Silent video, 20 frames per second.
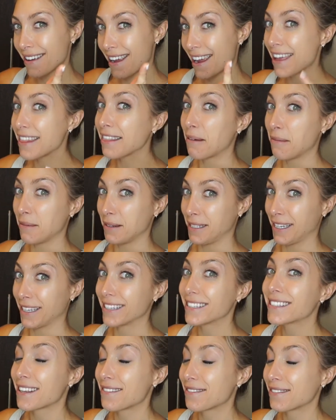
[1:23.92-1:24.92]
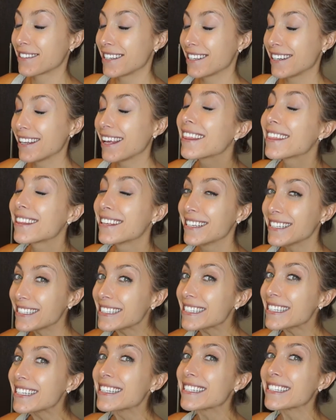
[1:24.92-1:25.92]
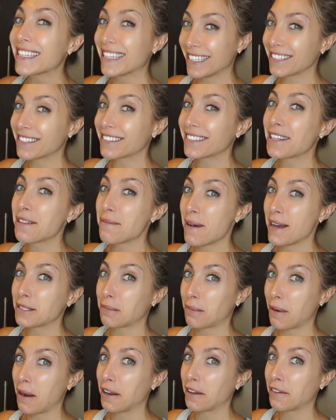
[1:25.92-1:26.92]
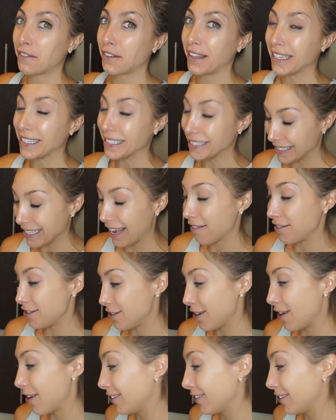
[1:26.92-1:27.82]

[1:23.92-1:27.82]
And let me tell you something, this is literally the best product for like $7.